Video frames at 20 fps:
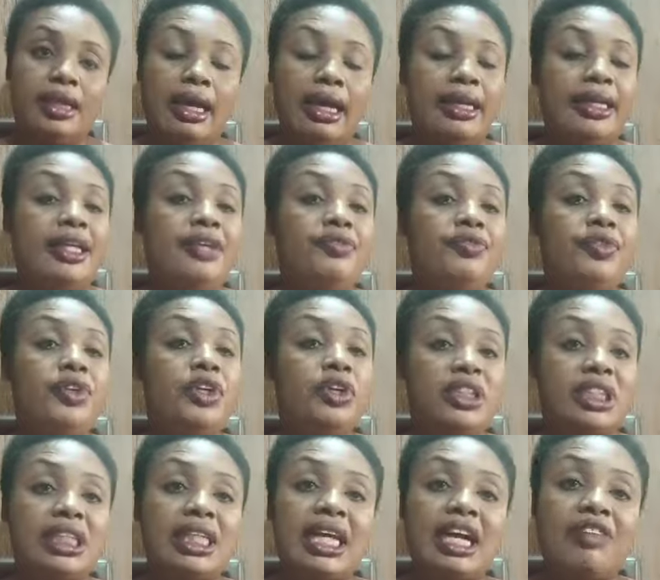And if he or
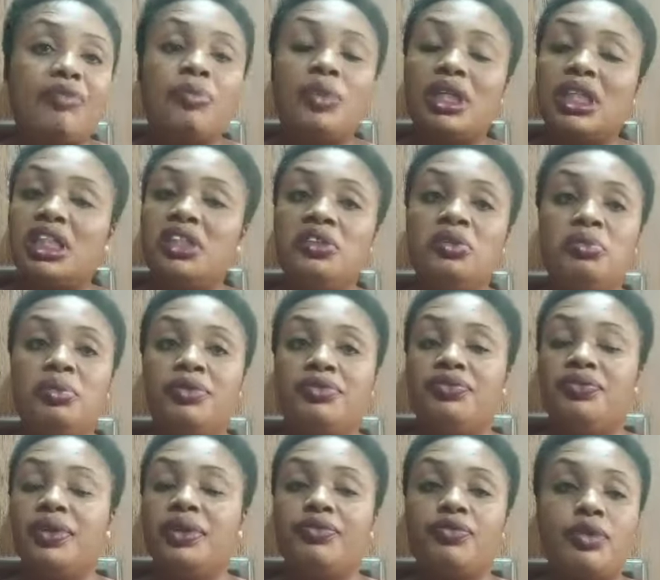she have money, you'll be
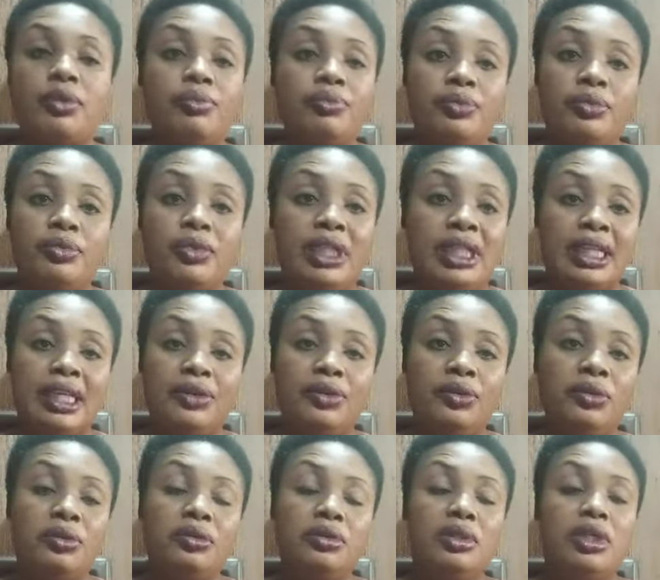free from, you
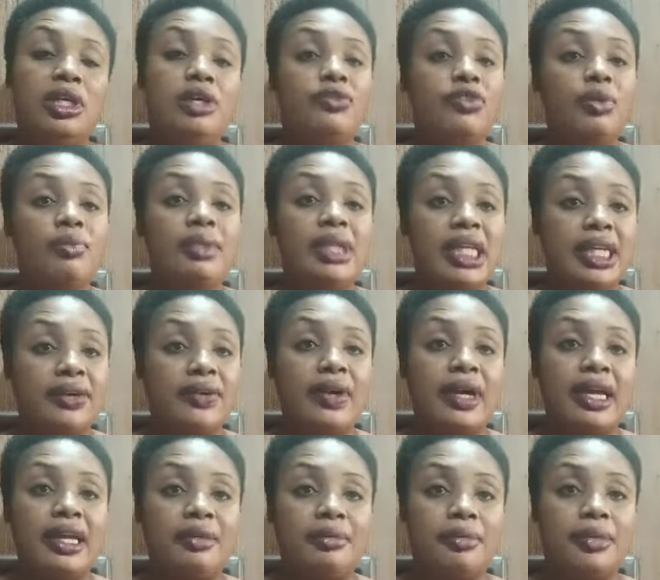know, from the
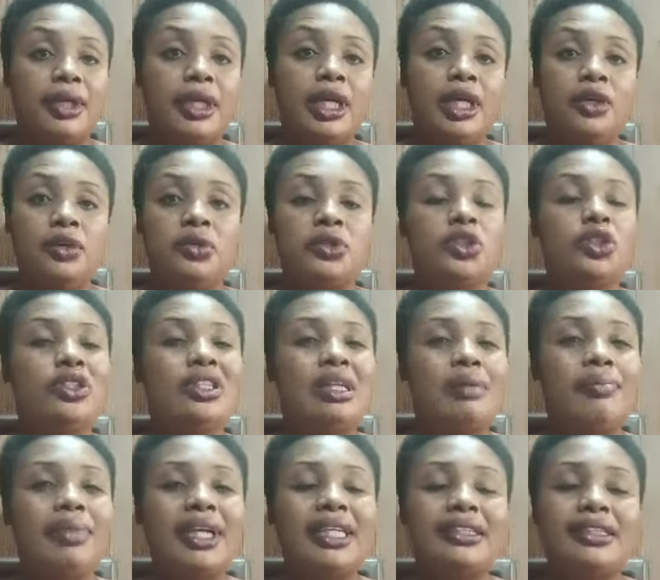crime. So
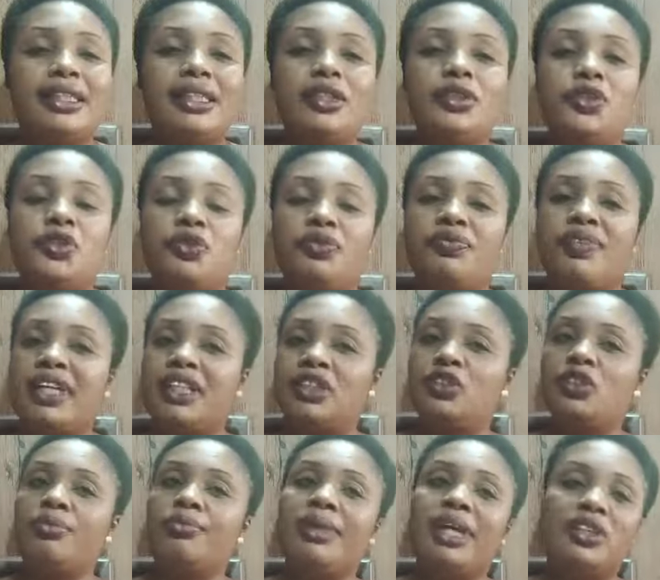the best thing is to fight
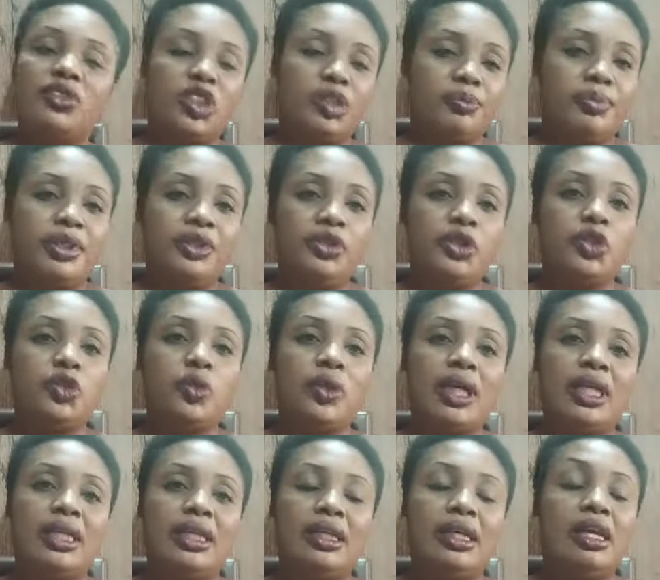your battle
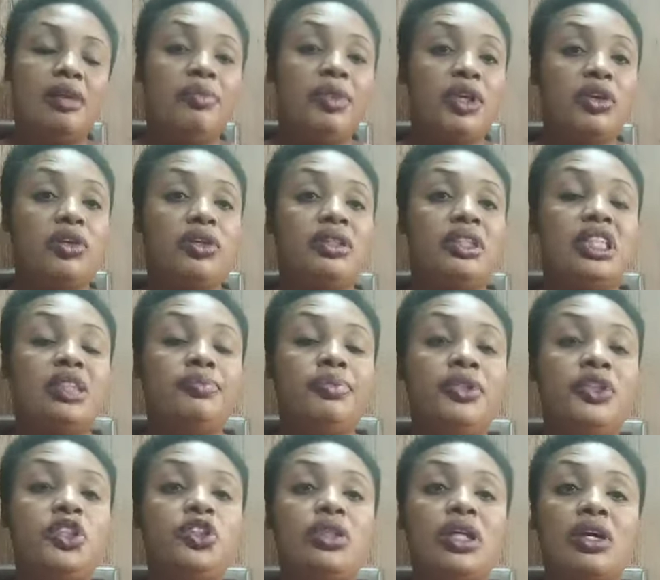spiritually, because the
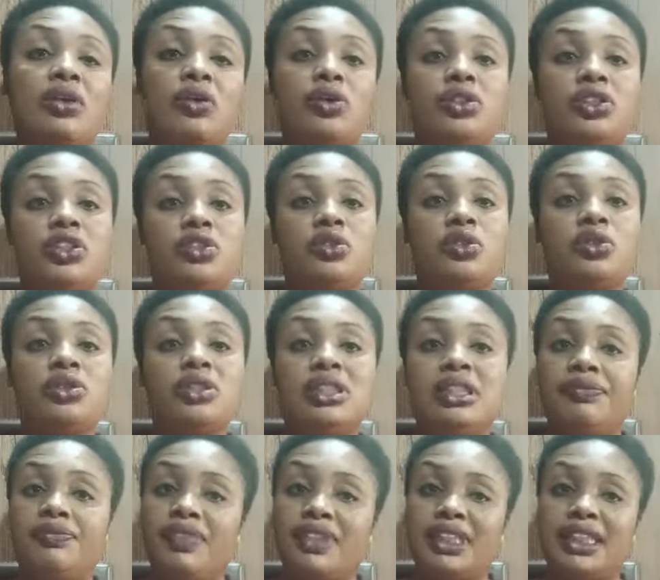spiritual controls
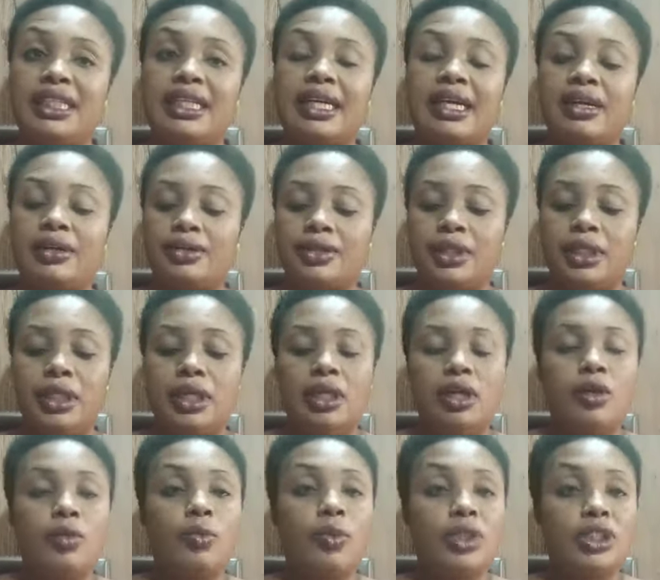the physical.
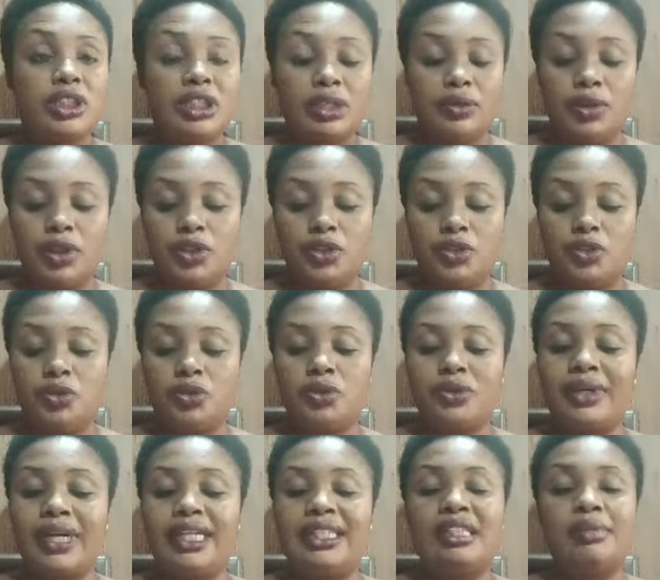What you're going to do,
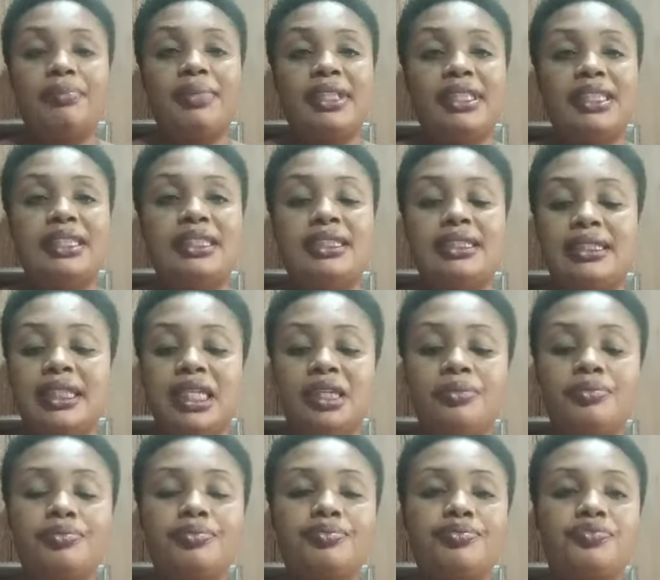write the person's
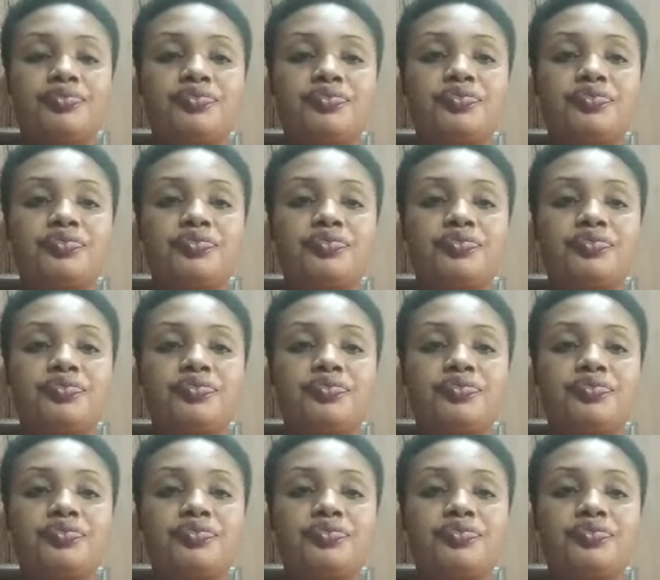name.